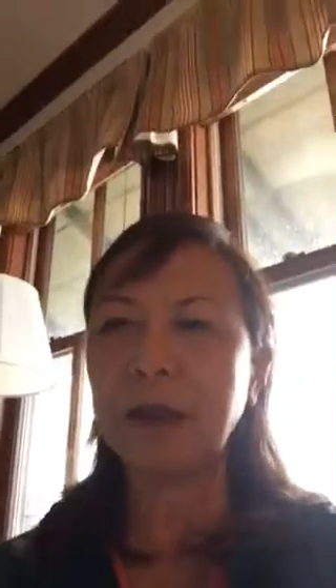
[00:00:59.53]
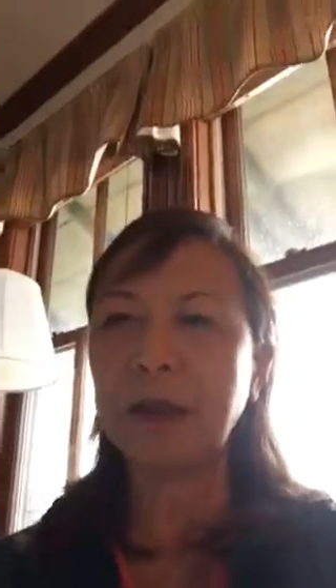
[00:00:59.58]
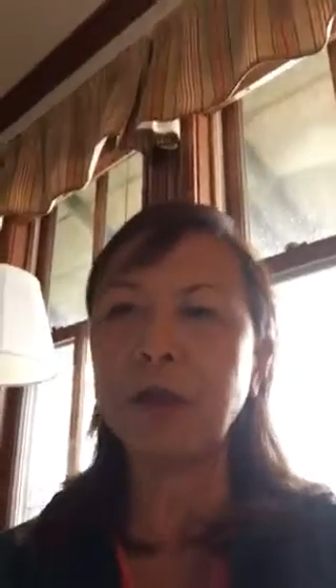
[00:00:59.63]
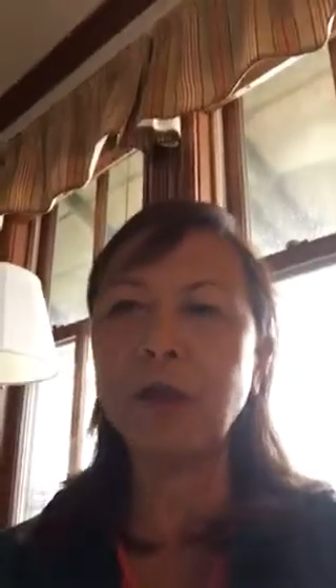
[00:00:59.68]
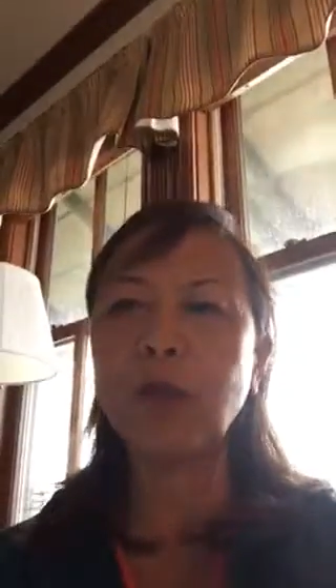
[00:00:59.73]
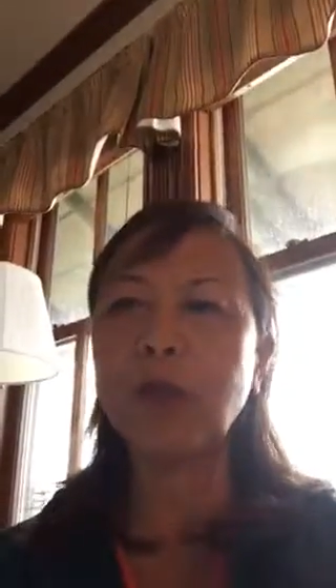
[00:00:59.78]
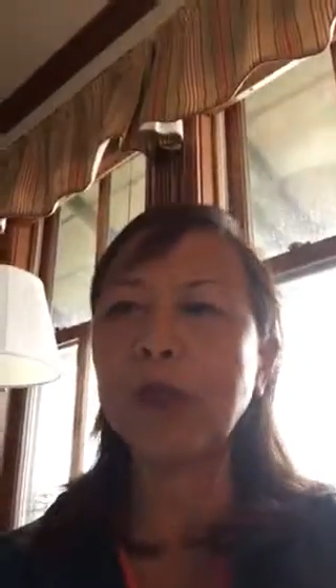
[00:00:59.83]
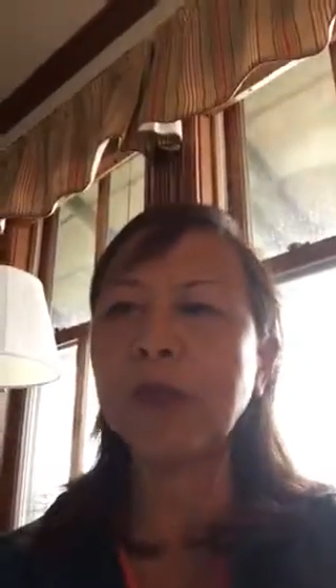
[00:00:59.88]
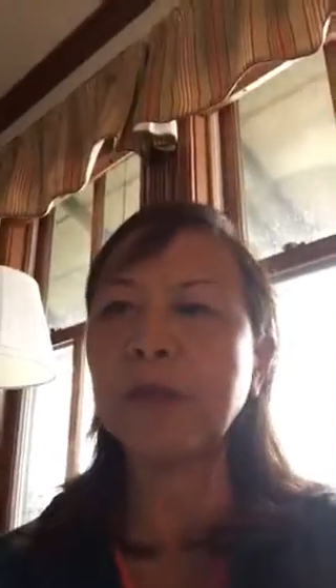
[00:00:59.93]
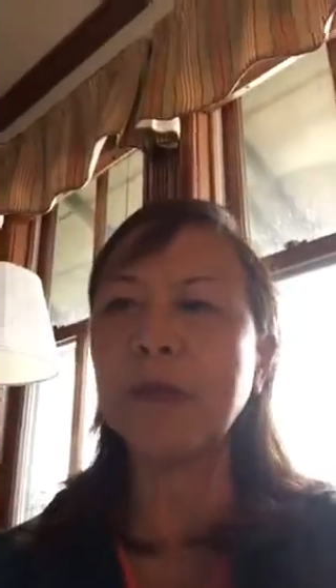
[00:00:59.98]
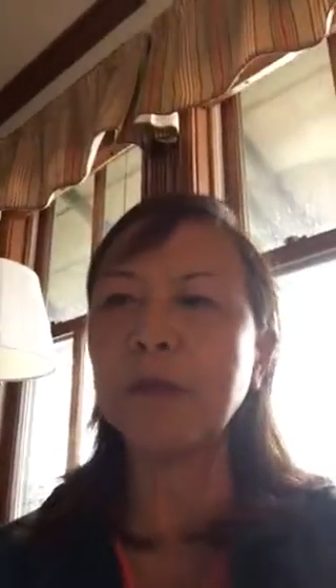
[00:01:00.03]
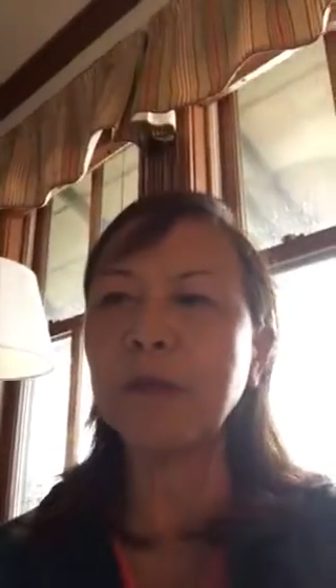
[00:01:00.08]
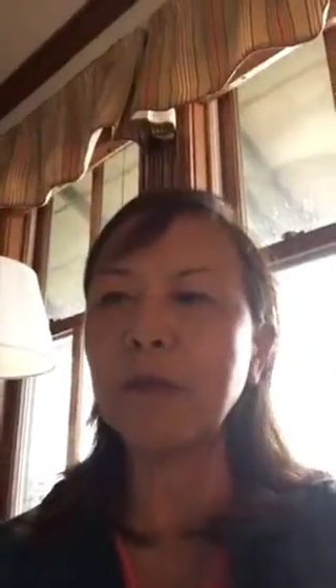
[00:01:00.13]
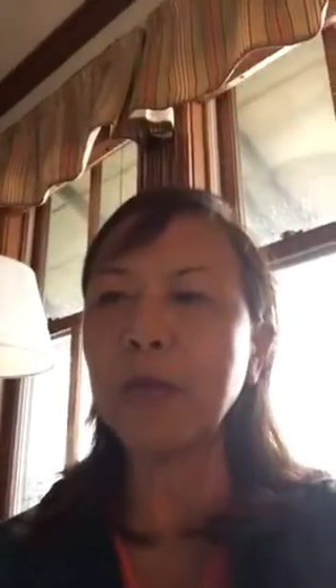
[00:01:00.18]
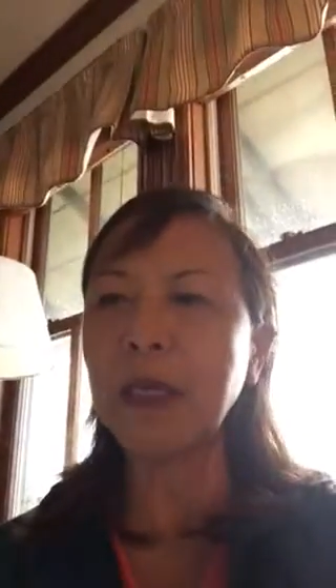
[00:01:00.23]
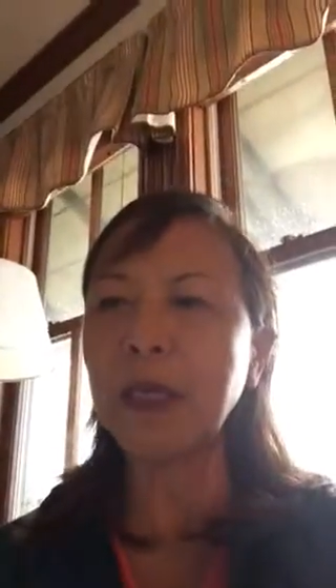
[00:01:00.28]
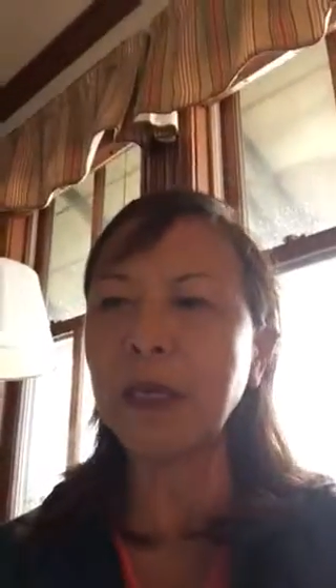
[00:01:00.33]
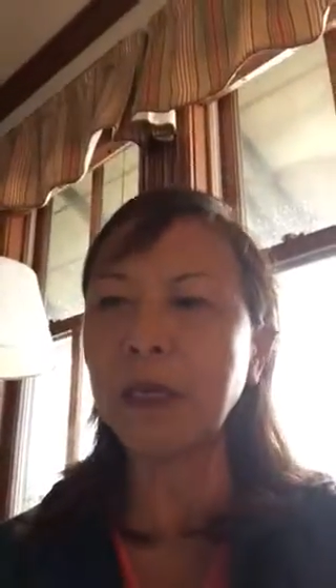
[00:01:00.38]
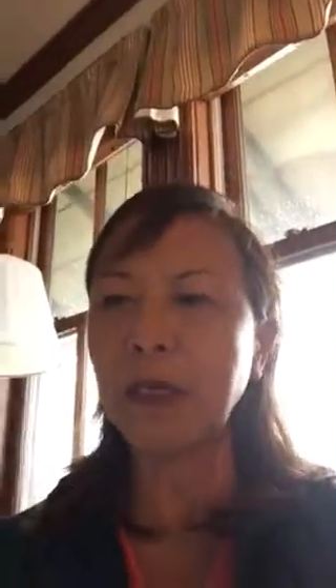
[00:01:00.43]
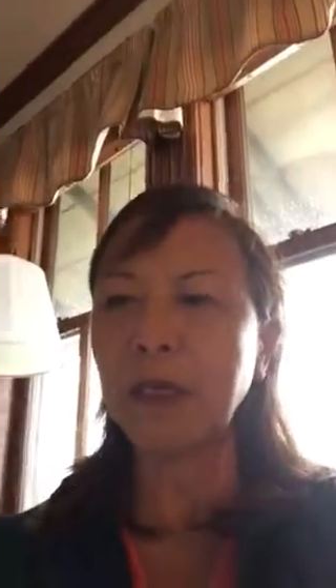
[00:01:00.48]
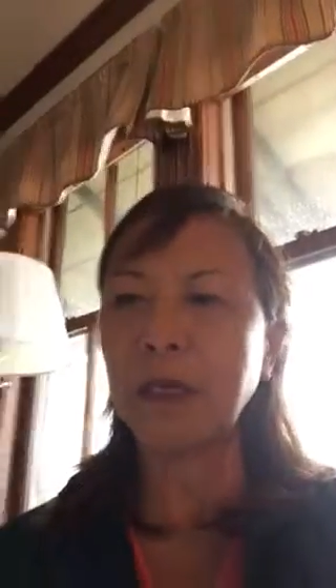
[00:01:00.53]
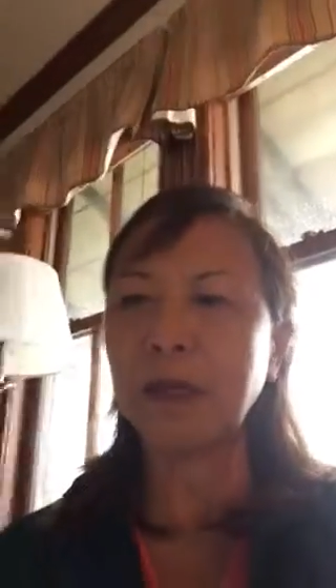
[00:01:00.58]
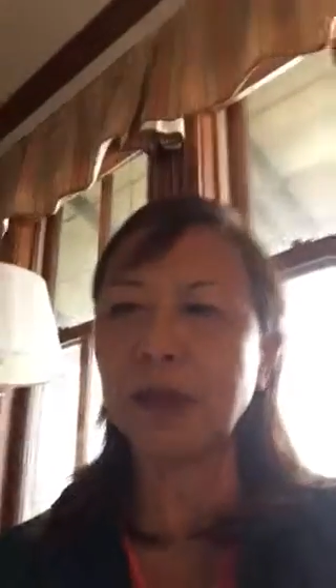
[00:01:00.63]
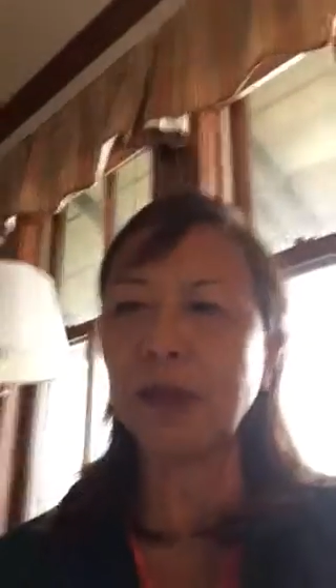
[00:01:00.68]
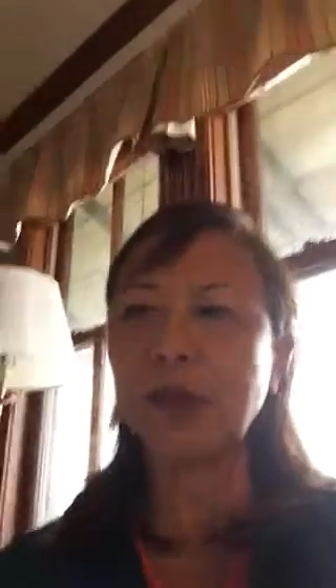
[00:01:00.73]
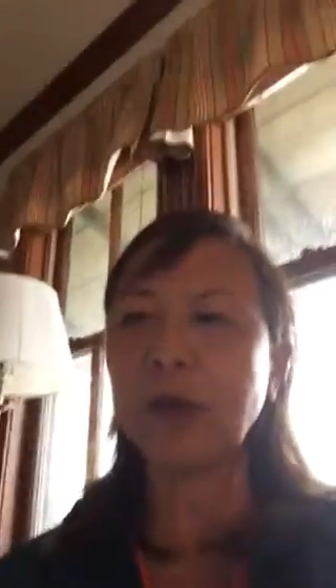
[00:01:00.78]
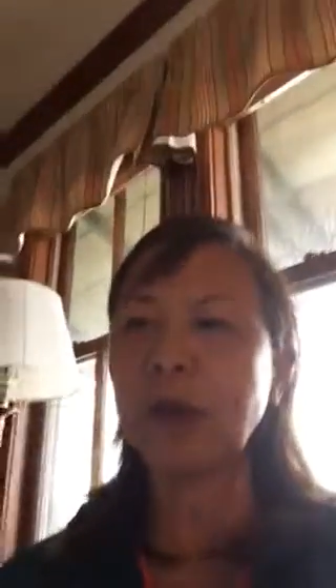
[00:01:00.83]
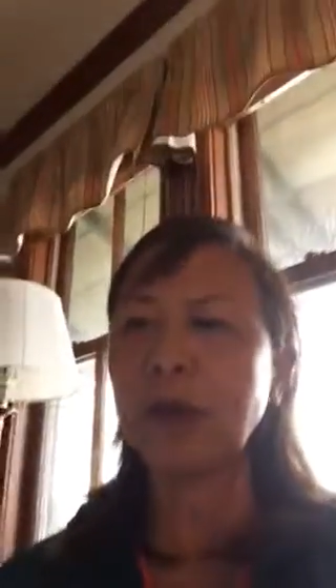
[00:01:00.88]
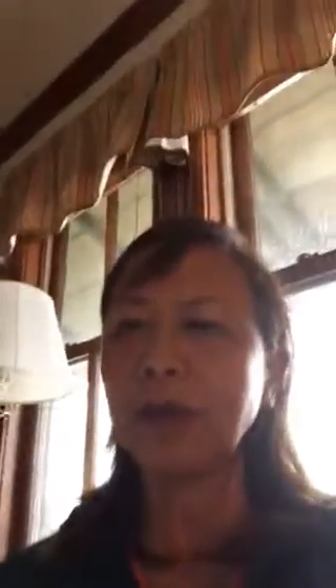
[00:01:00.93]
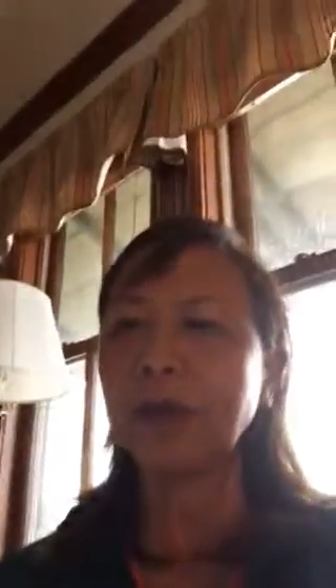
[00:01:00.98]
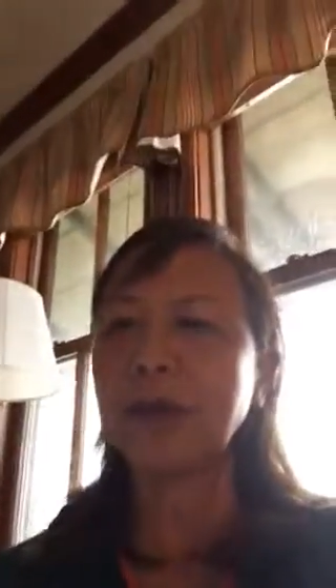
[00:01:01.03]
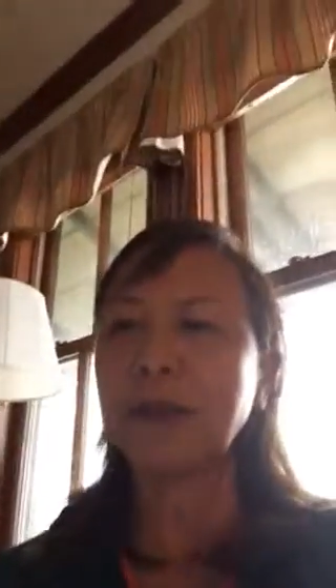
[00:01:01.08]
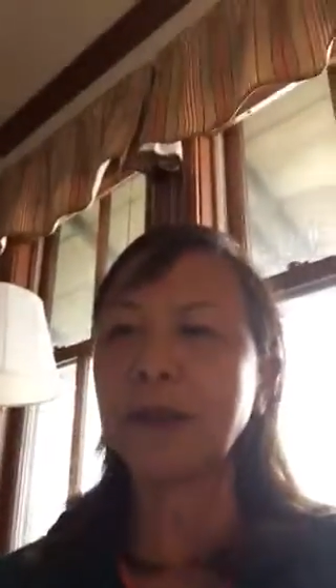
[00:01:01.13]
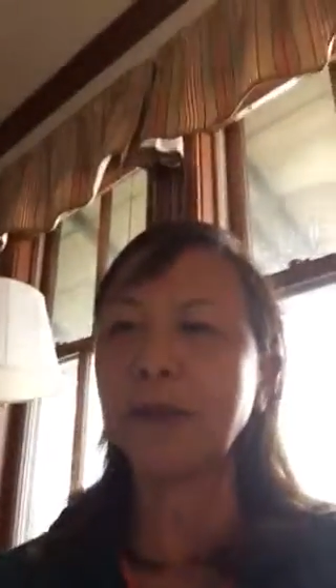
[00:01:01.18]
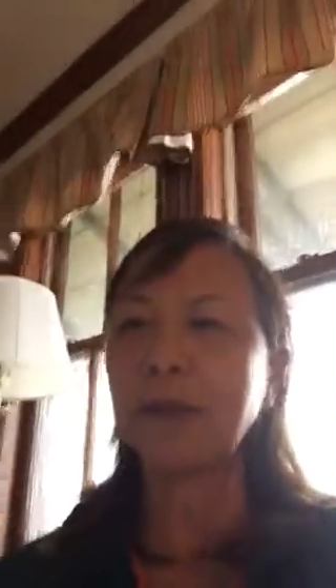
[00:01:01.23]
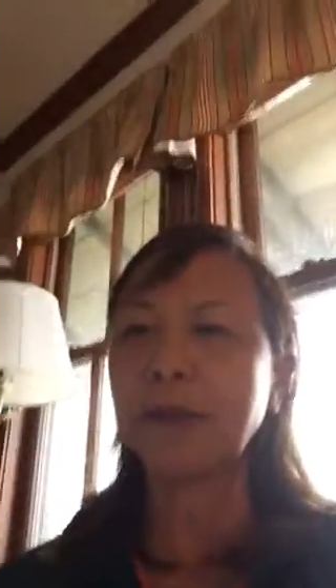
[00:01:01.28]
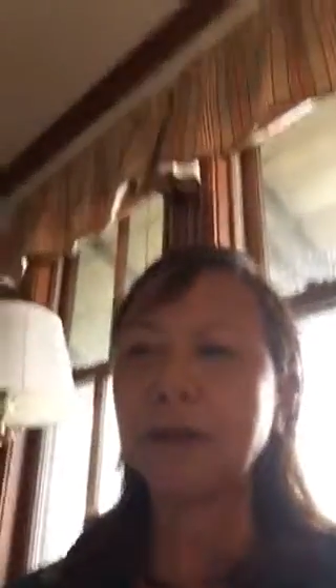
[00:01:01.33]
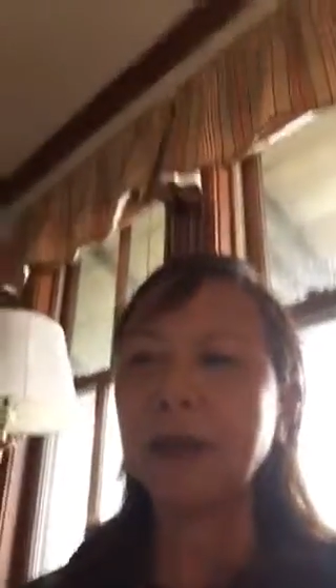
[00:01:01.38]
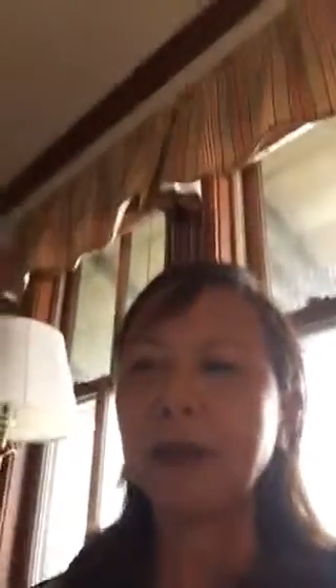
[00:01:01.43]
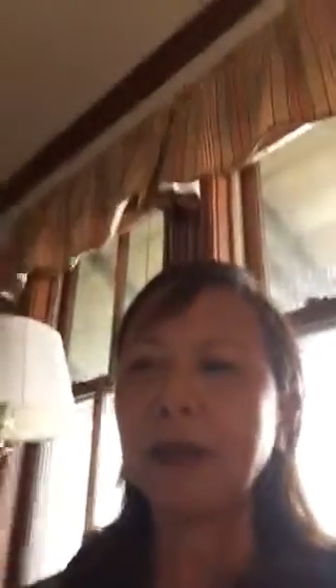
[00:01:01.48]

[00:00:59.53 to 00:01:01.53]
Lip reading: it wasn't me, he thought,